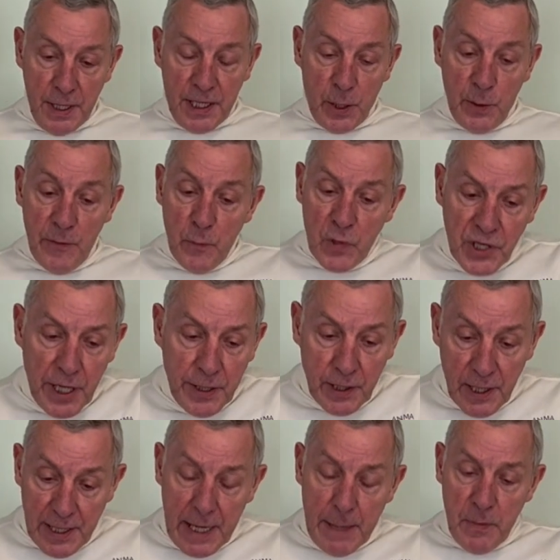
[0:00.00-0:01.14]
Now, even with gentle
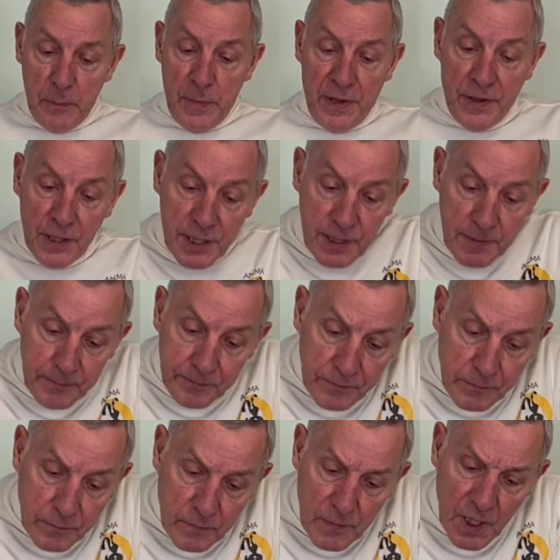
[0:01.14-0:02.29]
alignment methods,
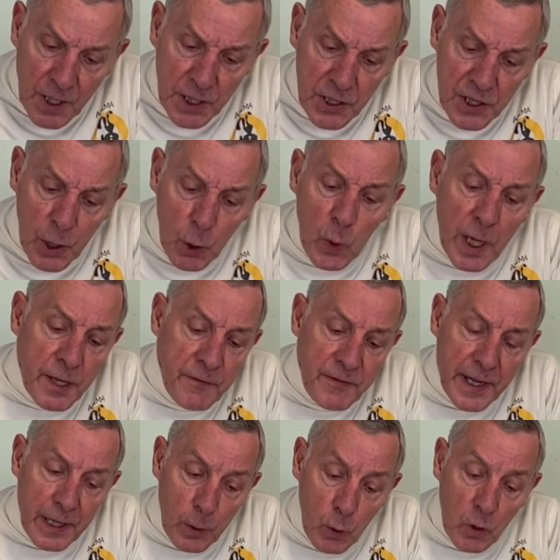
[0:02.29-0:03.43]
you're still working
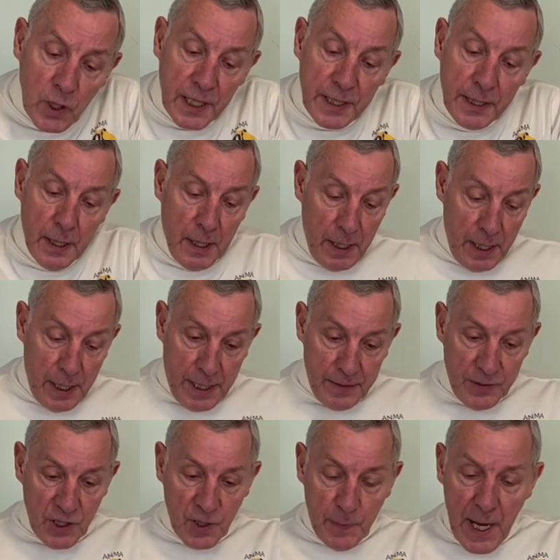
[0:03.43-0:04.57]
very locally, and
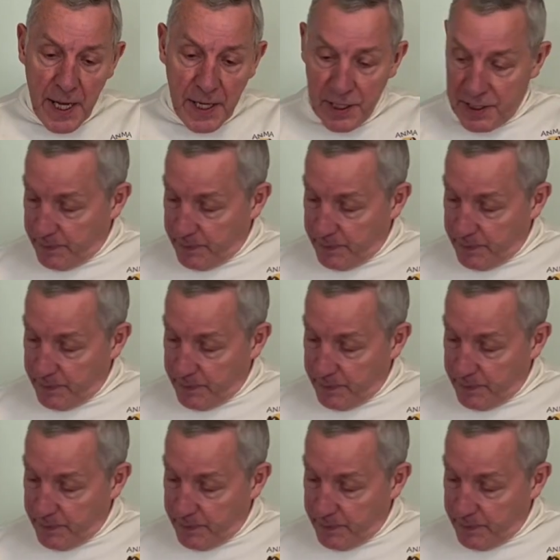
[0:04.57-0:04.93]
the spine is